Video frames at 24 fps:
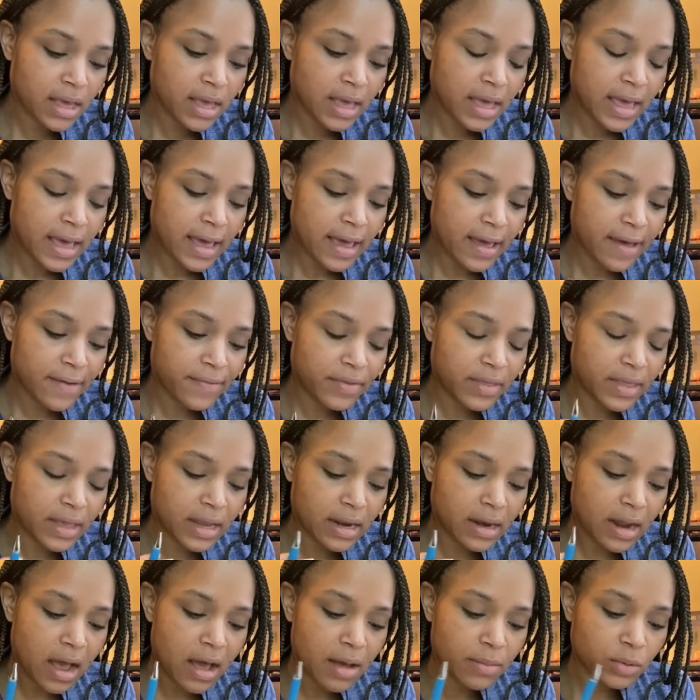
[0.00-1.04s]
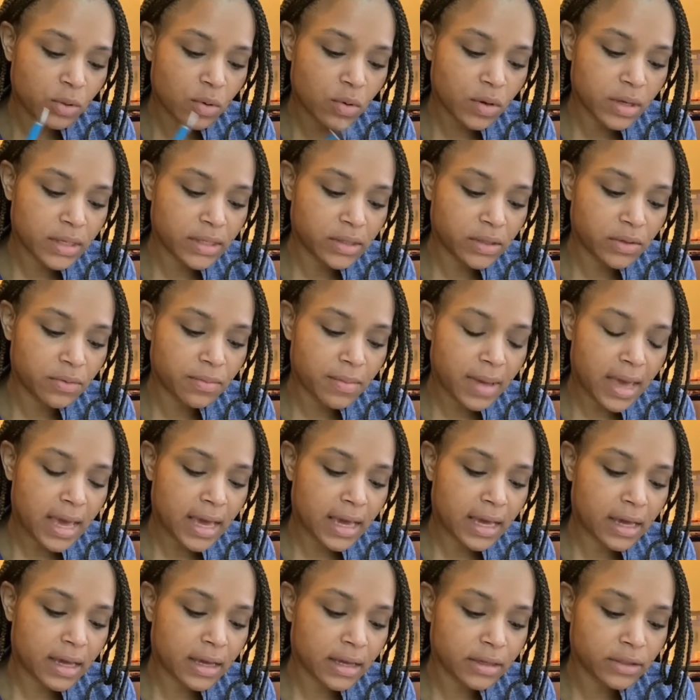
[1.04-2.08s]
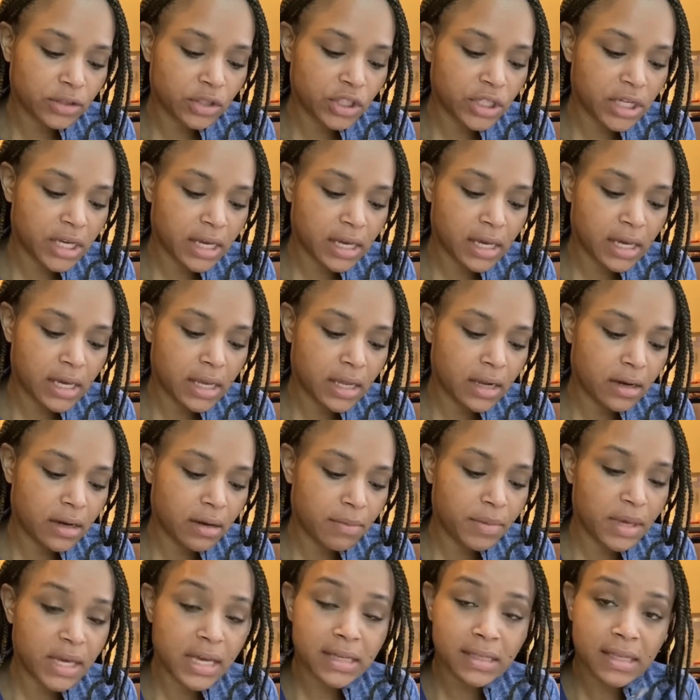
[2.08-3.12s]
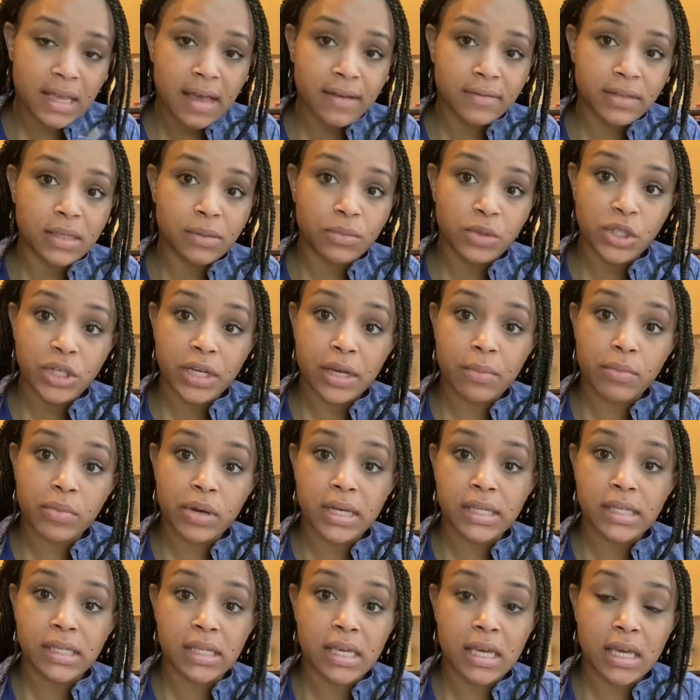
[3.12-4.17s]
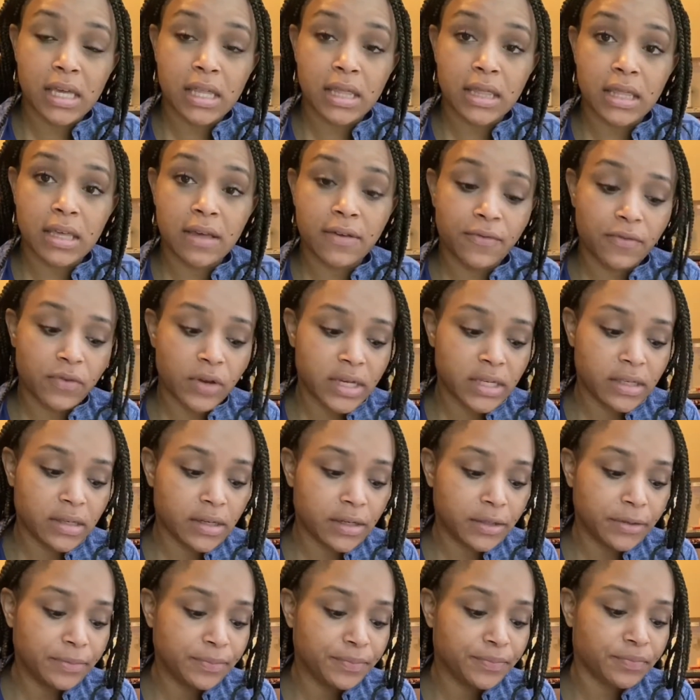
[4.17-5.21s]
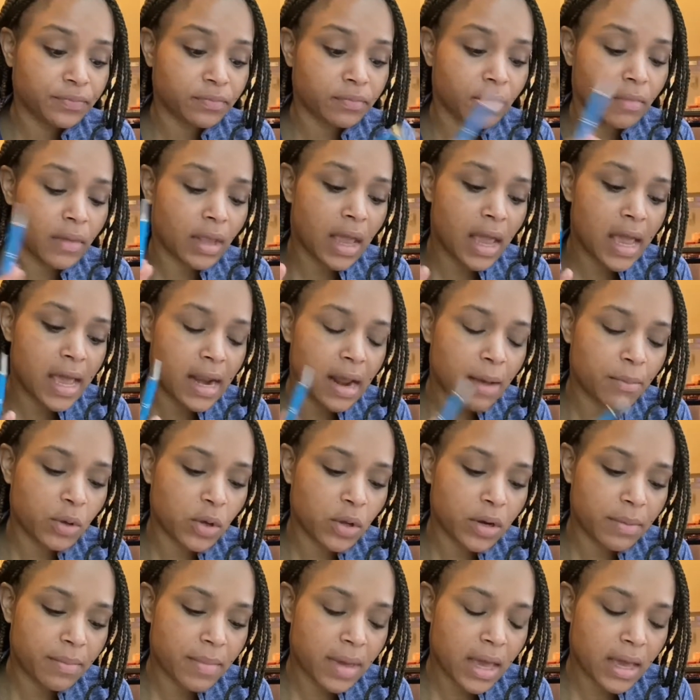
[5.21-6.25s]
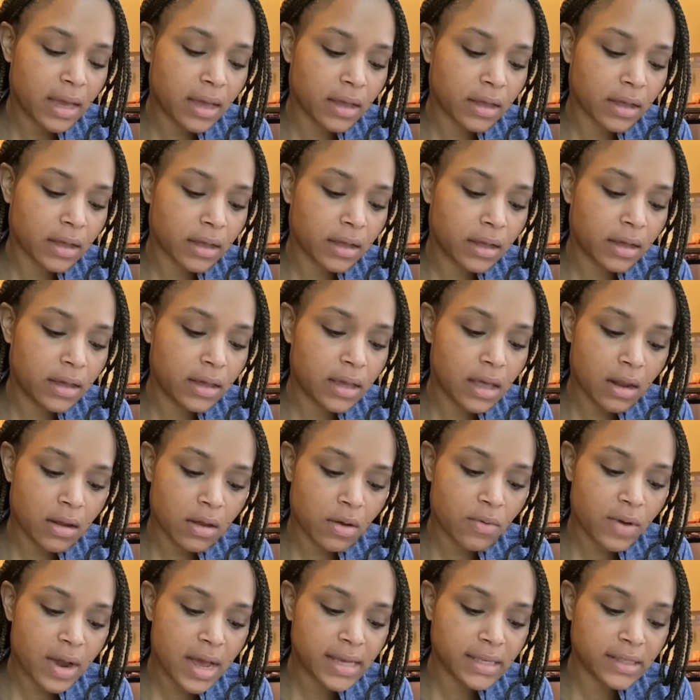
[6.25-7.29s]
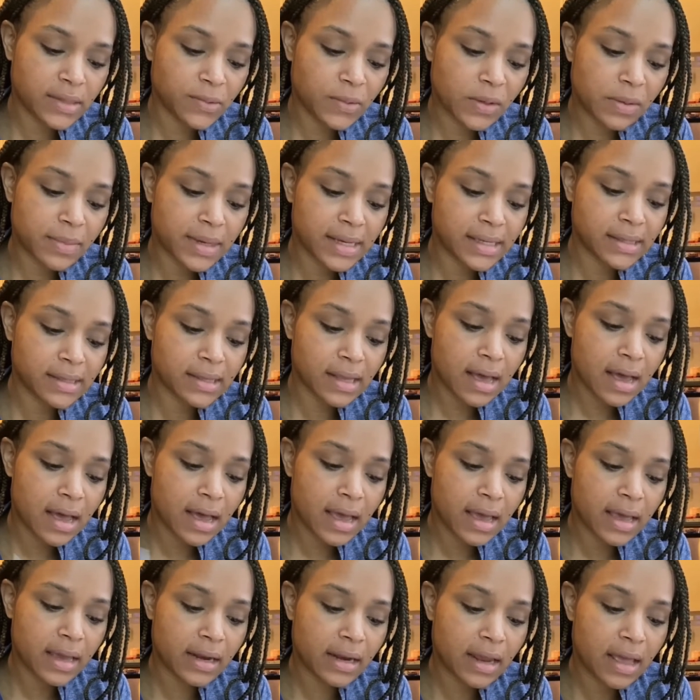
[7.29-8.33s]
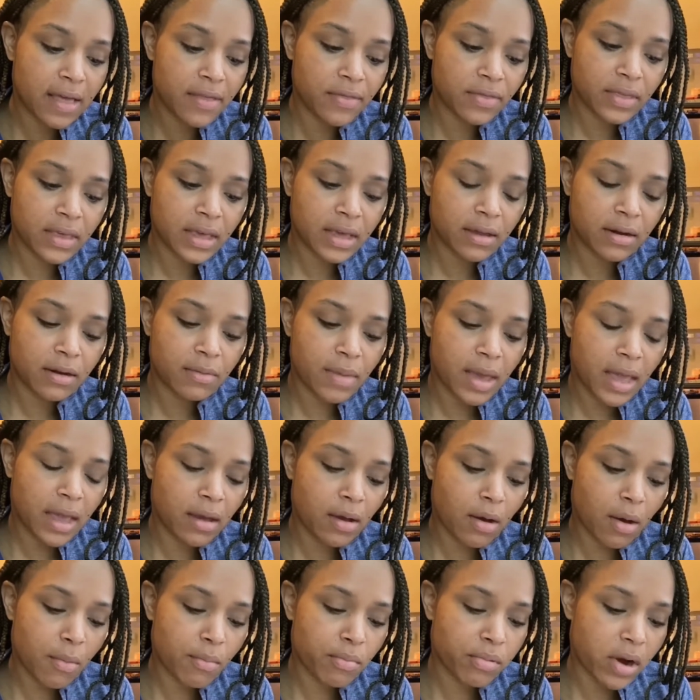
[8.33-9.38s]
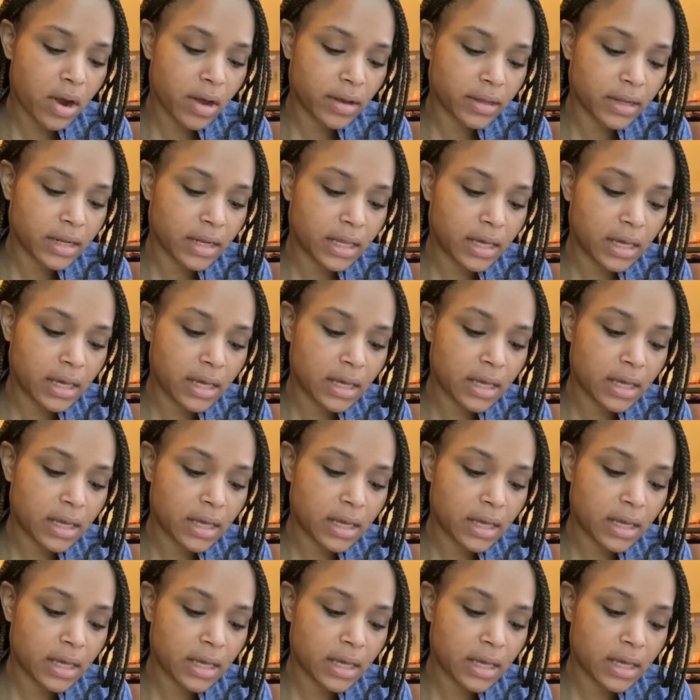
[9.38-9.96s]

And then I'm going to make chicken because I have some chicken breasts in the freezer. And I'm gonna make yellow rice for my side and then make broccoli.